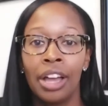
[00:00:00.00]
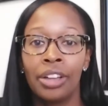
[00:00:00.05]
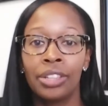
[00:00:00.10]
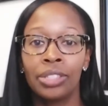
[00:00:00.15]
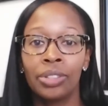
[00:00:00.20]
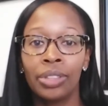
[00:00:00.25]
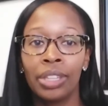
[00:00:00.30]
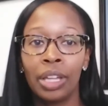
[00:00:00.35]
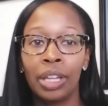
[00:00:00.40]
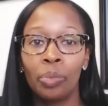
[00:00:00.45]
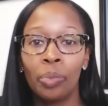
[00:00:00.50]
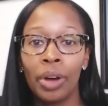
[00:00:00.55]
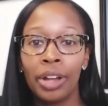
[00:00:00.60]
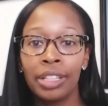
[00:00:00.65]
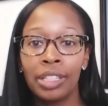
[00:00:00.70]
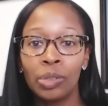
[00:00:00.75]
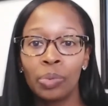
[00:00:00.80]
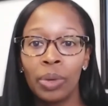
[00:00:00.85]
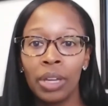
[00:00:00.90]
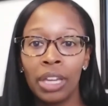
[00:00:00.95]
So then
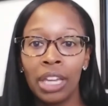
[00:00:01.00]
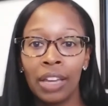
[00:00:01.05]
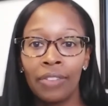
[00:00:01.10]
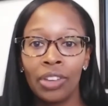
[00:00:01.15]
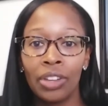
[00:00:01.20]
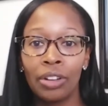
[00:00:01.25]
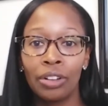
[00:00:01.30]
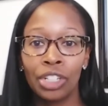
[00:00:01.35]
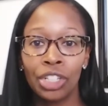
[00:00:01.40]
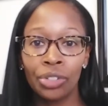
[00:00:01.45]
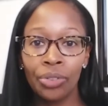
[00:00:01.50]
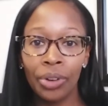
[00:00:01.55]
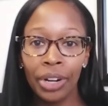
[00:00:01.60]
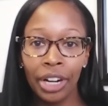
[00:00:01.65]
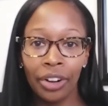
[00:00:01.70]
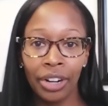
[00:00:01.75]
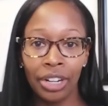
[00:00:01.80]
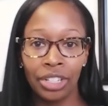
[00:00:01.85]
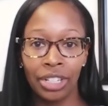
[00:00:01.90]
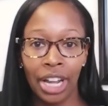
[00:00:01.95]
once we give you your
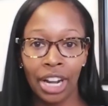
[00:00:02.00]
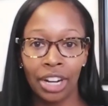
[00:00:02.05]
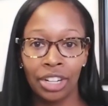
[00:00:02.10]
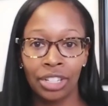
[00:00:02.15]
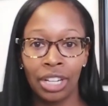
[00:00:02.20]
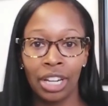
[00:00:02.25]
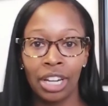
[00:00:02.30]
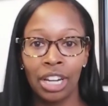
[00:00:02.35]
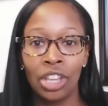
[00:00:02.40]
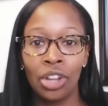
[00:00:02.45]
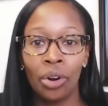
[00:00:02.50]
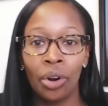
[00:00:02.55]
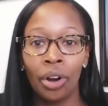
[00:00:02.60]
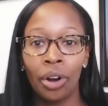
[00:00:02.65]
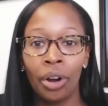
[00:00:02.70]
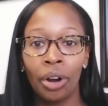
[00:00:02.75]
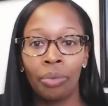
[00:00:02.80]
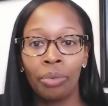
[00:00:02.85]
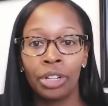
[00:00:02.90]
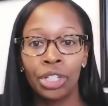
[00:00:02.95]
trigger injection,
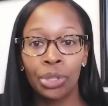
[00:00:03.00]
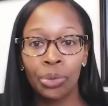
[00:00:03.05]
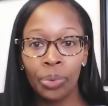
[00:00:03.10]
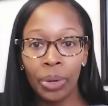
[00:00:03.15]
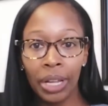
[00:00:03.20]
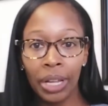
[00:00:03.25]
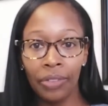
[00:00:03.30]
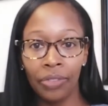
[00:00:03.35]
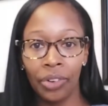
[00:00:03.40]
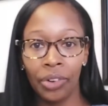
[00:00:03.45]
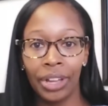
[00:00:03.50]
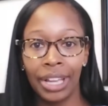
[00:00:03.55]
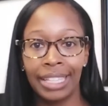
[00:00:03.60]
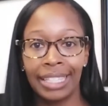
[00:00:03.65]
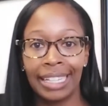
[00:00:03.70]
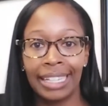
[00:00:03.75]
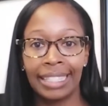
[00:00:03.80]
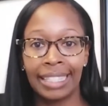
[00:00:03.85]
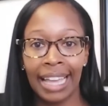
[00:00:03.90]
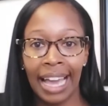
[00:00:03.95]
your retrieval is
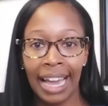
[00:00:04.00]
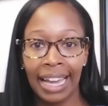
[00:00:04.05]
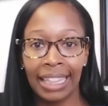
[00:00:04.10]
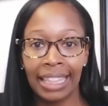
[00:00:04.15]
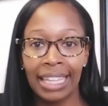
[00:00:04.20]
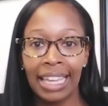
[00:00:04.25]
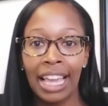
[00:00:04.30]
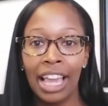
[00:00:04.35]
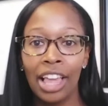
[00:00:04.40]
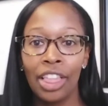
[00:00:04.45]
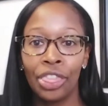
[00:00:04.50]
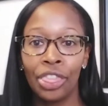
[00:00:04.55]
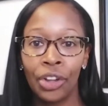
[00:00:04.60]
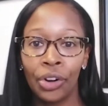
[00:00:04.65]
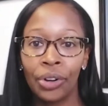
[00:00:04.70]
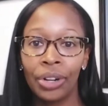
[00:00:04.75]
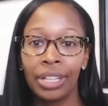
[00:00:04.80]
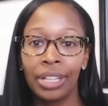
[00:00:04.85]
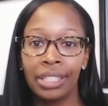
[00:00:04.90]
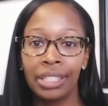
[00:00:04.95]
exactly
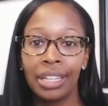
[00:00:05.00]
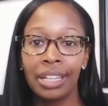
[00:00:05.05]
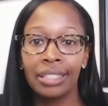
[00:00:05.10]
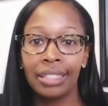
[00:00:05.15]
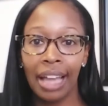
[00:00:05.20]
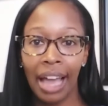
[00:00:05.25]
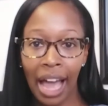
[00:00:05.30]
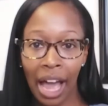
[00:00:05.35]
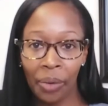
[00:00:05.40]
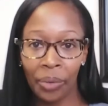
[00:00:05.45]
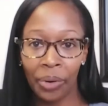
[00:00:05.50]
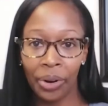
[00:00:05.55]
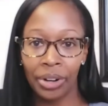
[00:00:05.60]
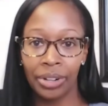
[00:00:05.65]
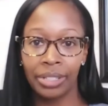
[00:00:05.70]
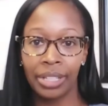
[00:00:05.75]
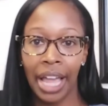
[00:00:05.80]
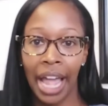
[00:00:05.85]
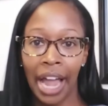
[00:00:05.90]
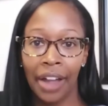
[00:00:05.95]
36
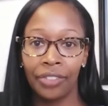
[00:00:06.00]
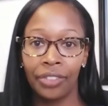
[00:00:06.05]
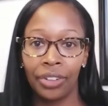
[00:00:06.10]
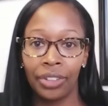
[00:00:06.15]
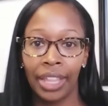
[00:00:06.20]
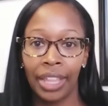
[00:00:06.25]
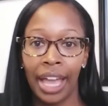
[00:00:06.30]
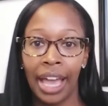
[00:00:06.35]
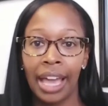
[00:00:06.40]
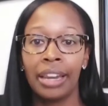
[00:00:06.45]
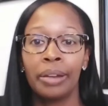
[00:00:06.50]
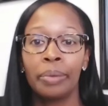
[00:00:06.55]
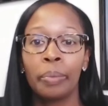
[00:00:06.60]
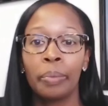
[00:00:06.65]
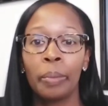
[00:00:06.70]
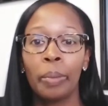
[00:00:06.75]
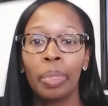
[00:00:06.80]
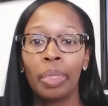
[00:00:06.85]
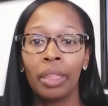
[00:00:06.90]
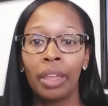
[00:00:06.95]
hours after that
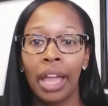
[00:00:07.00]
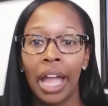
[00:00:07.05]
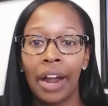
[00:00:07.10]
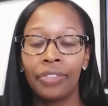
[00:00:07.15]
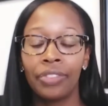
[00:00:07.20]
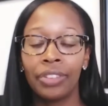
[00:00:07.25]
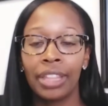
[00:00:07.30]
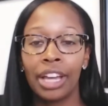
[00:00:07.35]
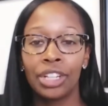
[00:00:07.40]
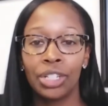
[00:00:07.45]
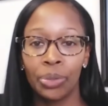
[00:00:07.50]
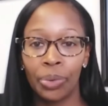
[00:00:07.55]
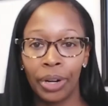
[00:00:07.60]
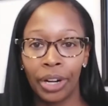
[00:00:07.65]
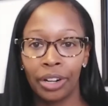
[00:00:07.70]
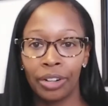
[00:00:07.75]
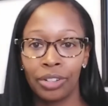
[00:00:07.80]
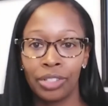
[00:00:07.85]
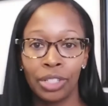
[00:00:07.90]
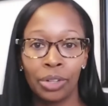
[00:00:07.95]
after that
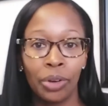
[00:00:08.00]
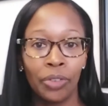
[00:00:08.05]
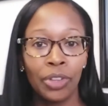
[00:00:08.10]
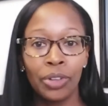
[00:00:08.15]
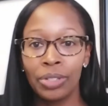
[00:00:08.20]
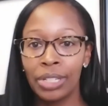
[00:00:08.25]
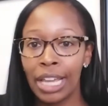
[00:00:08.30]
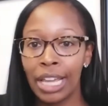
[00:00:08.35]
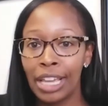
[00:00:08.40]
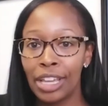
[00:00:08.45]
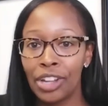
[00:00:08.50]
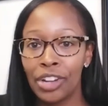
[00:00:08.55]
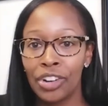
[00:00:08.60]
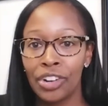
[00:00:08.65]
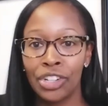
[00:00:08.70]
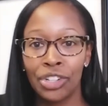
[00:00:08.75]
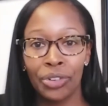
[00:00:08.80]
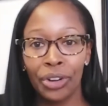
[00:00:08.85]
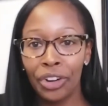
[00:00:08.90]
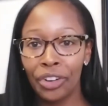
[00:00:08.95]
trigger. So if you take
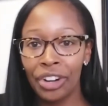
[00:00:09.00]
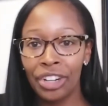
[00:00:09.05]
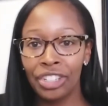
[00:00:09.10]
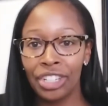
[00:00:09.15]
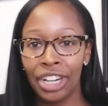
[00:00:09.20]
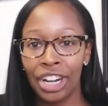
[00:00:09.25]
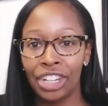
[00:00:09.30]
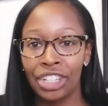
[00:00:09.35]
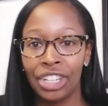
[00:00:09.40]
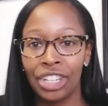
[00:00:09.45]
your trigger injection